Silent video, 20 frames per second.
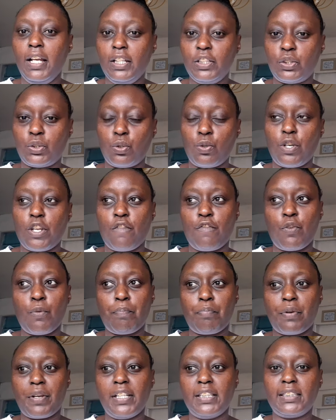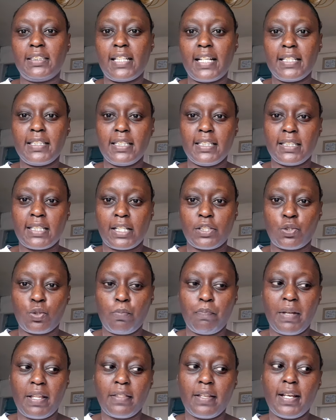So if you press that, it's a
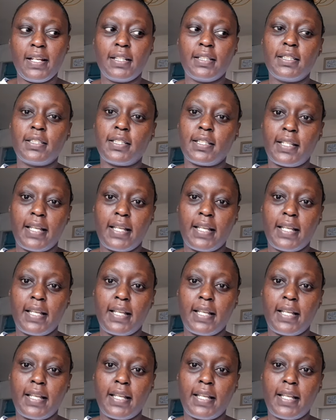super thanks.